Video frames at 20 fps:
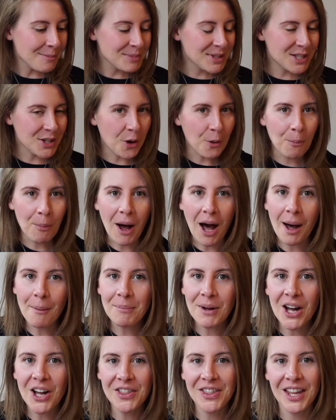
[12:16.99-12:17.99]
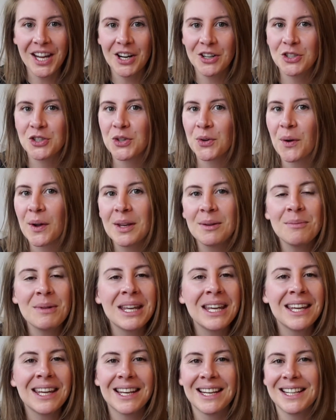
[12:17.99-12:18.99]
So pop on there, join
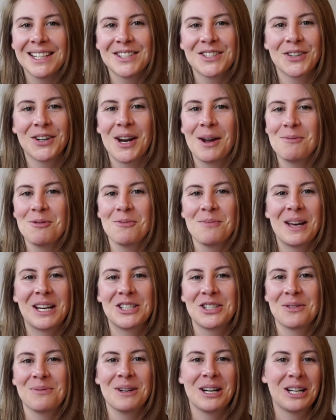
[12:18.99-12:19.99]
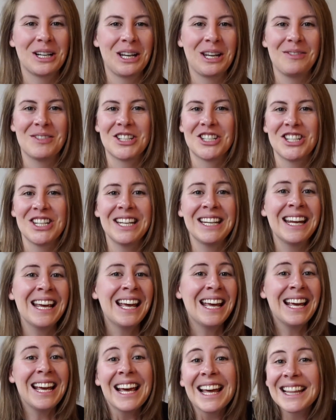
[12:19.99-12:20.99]
me in Instagram Your Magic Marketing Machine.
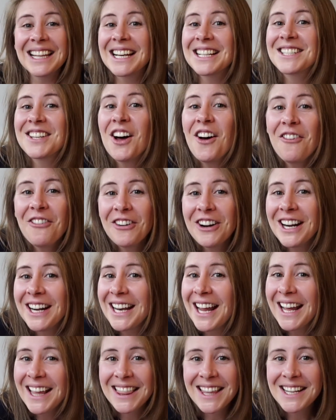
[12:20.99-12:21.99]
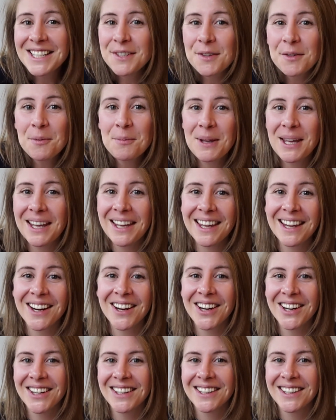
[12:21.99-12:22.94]
And that's all for today. Thanks for being here.